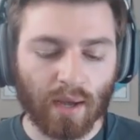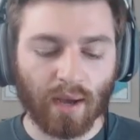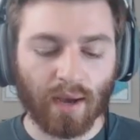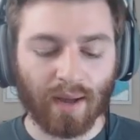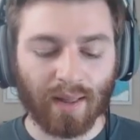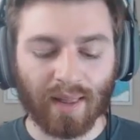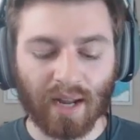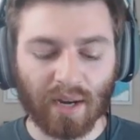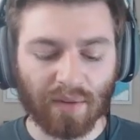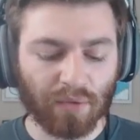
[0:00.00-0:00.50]

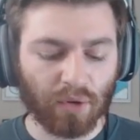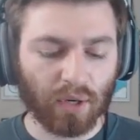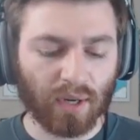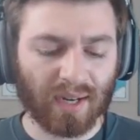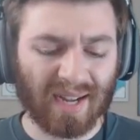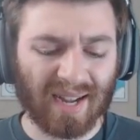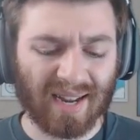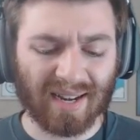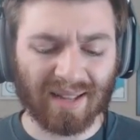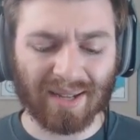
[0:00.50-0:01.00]
A lot of you are
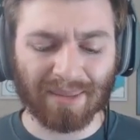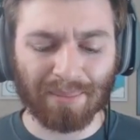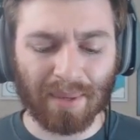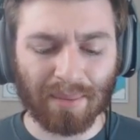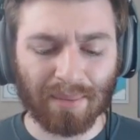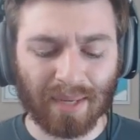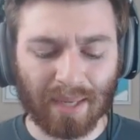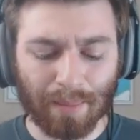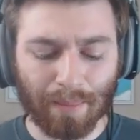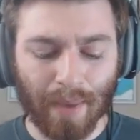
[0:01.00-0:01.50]
gonna kind of
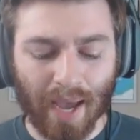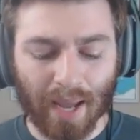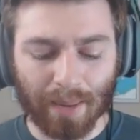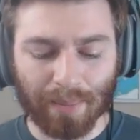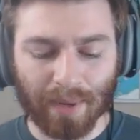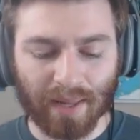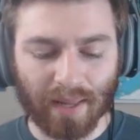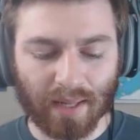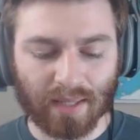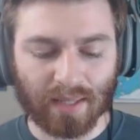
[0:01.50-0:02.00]
maybe get mad
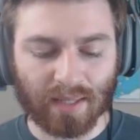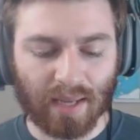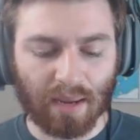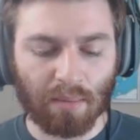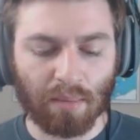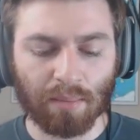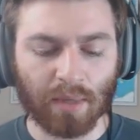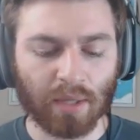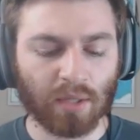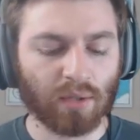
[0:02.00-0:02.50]
by that
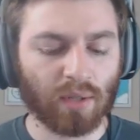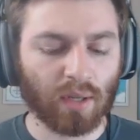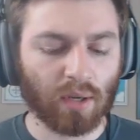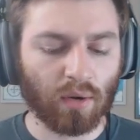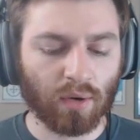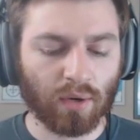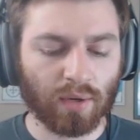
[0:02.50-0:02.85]
statement because you're like, oh,